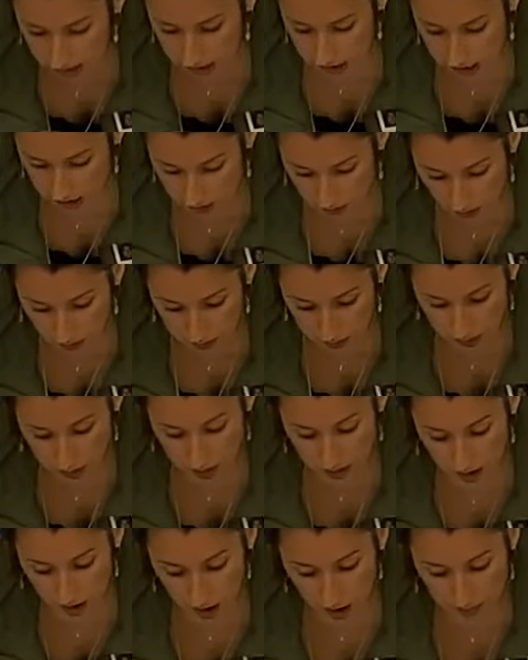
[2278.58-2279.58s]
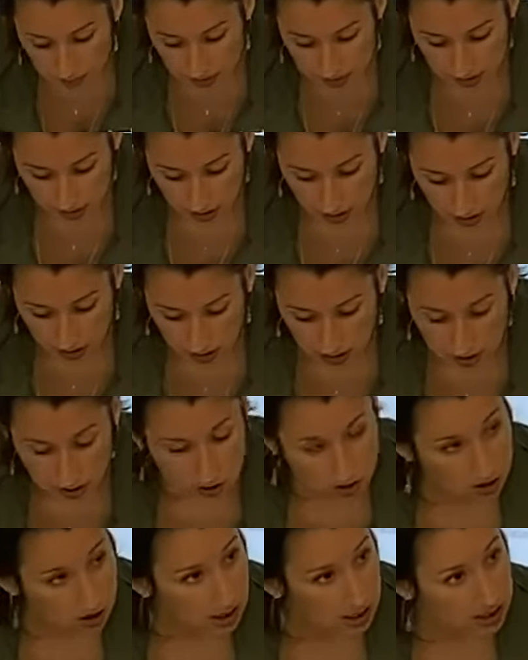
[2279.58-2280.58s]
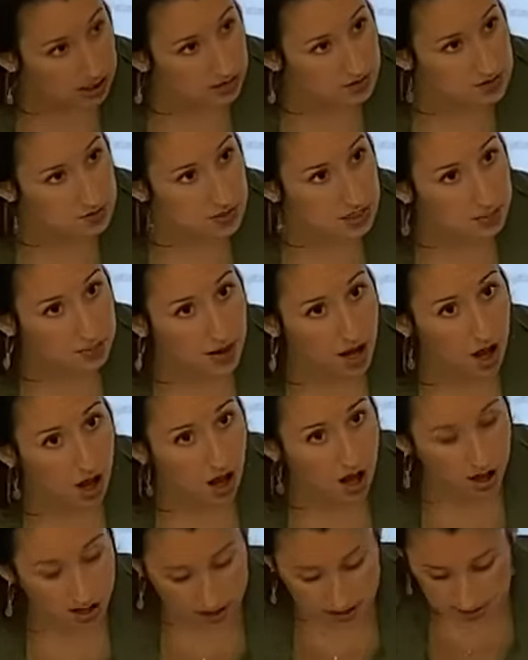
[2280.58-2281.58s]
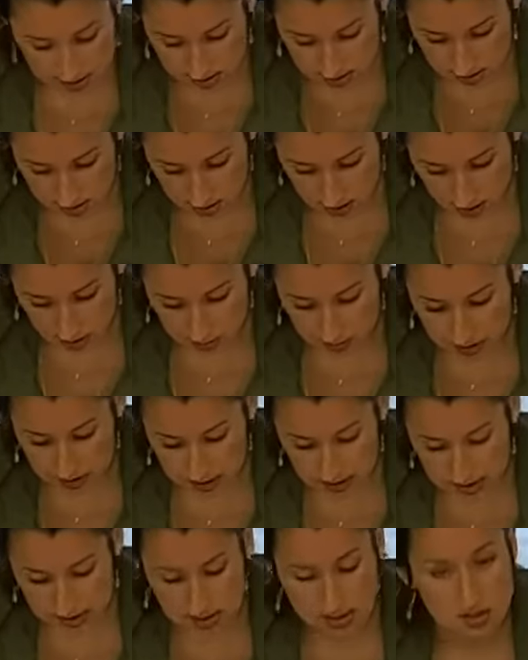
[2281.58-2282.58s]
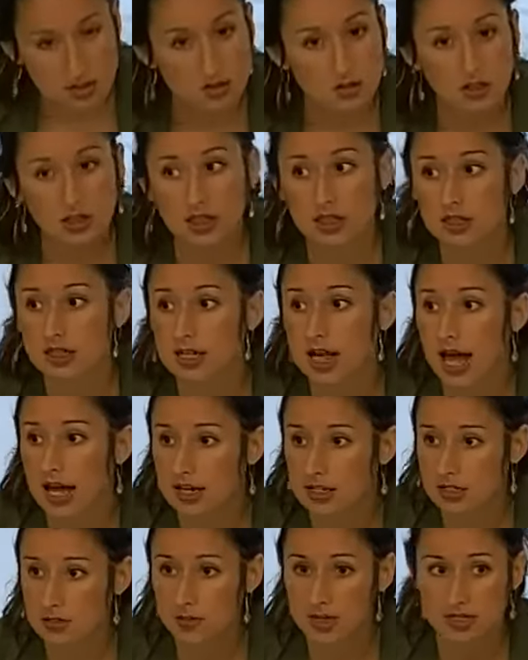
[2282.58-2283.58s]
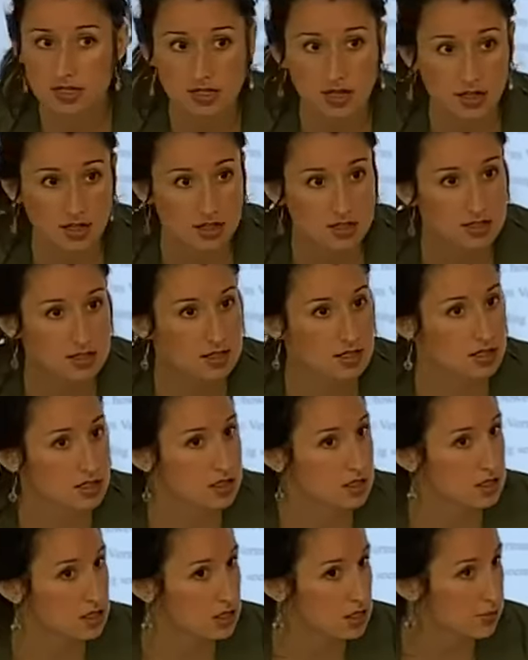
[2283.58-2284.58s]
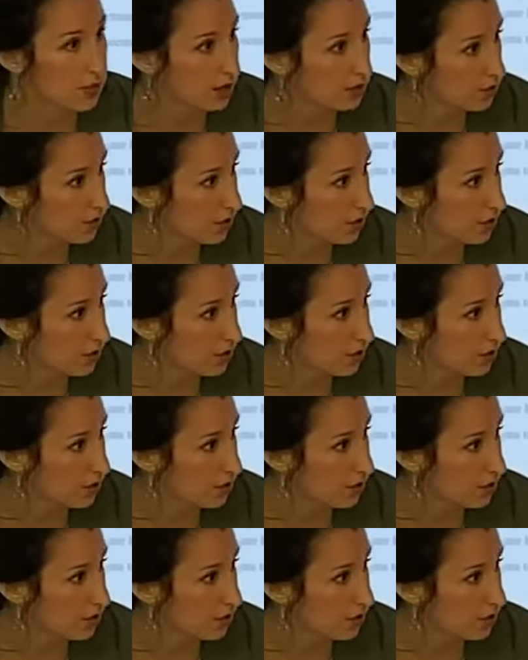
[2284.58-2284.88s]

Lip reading: If I put a comma there, it gives me a pause, but it still connects my second sentence to my